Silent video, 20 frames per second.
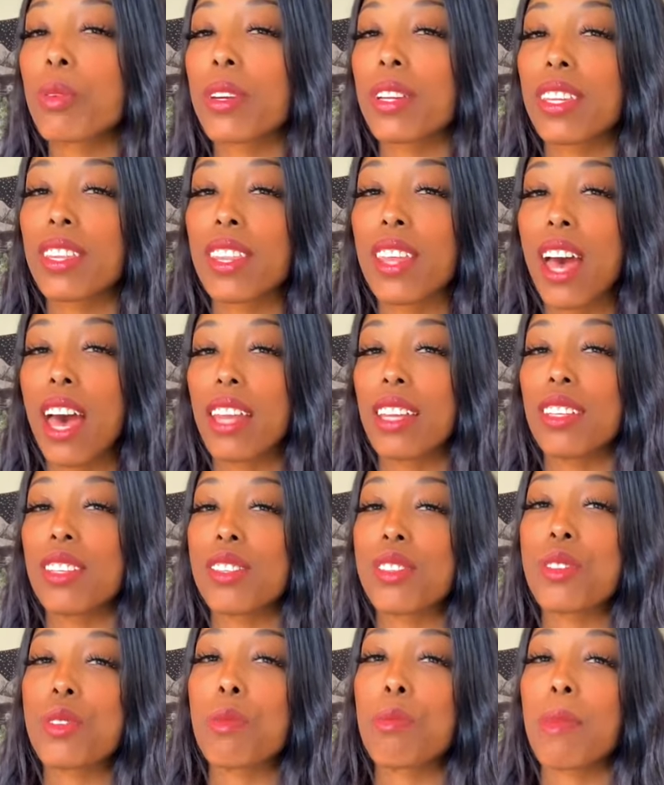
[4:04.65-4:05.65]
Breathe that
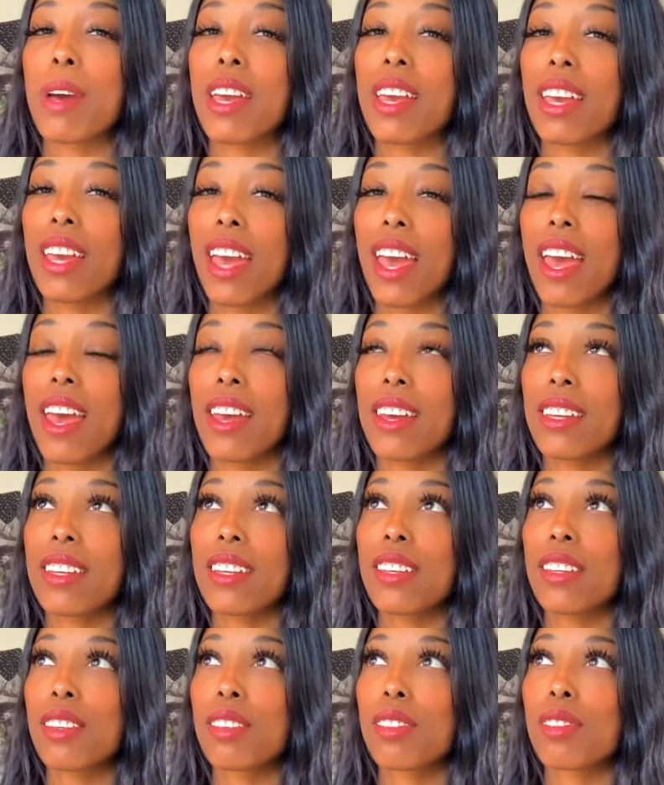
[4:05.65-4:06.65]
into my
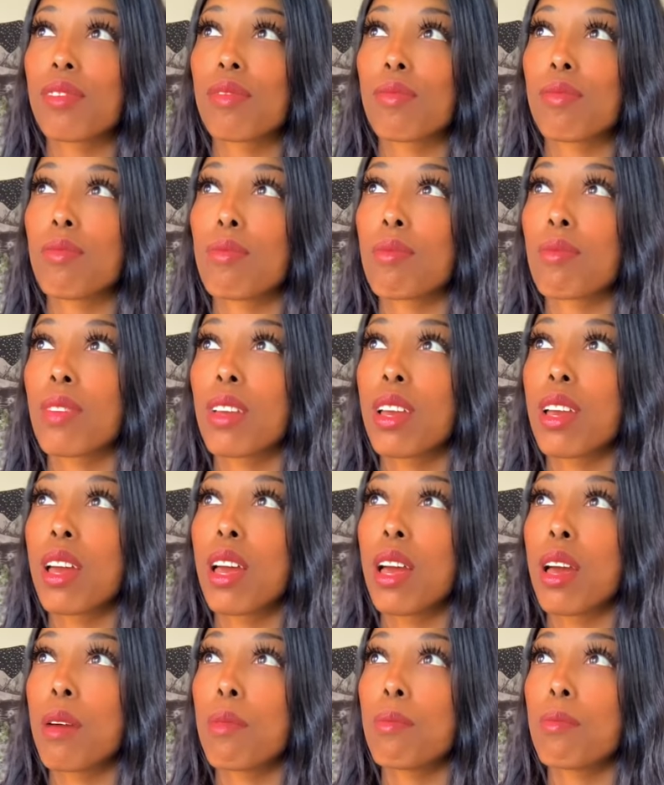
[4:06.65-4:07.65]
head,
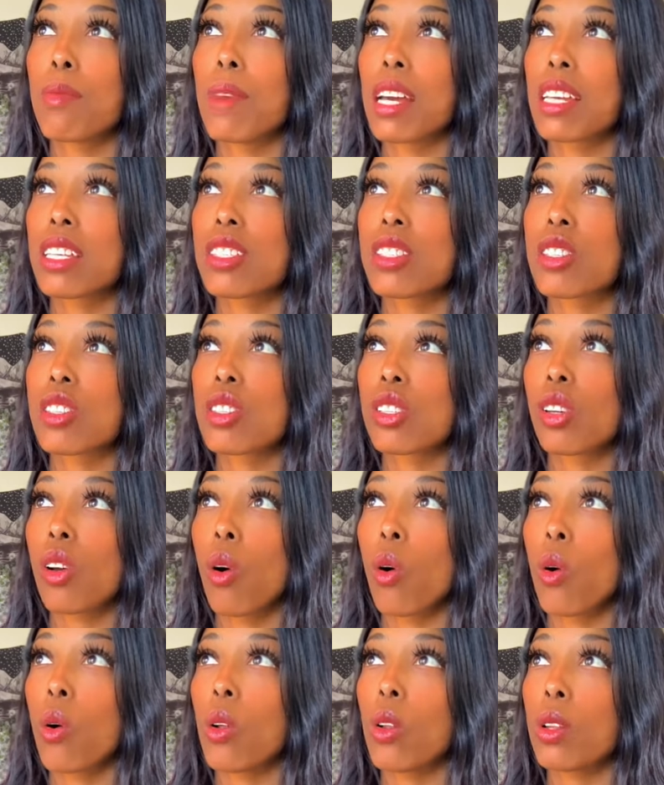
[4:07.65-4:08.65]
my
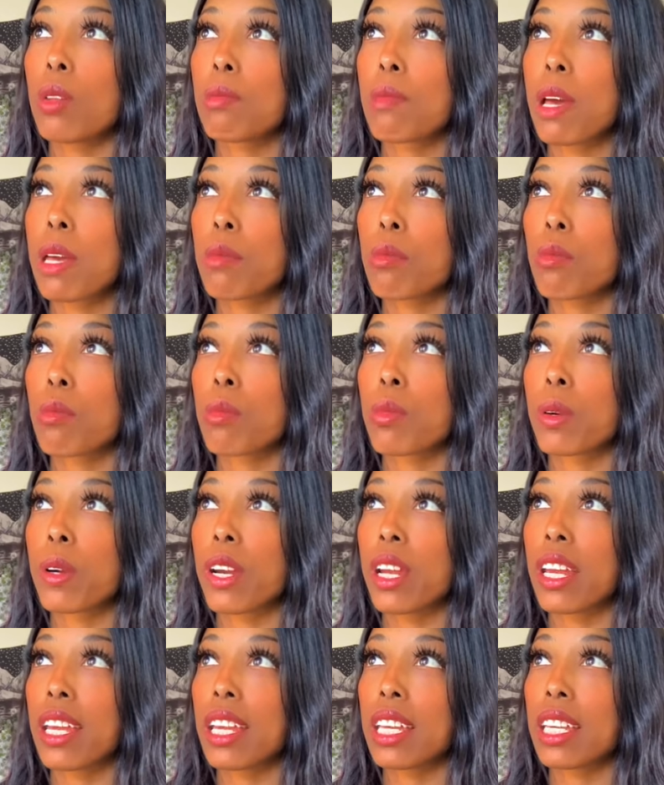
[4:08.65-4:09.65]
skull, my
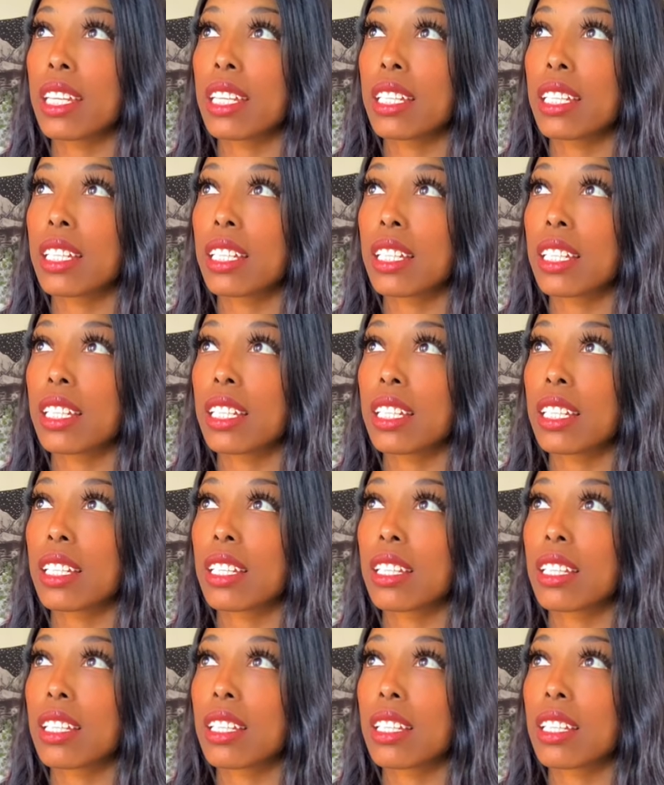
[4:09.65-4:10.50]
brain,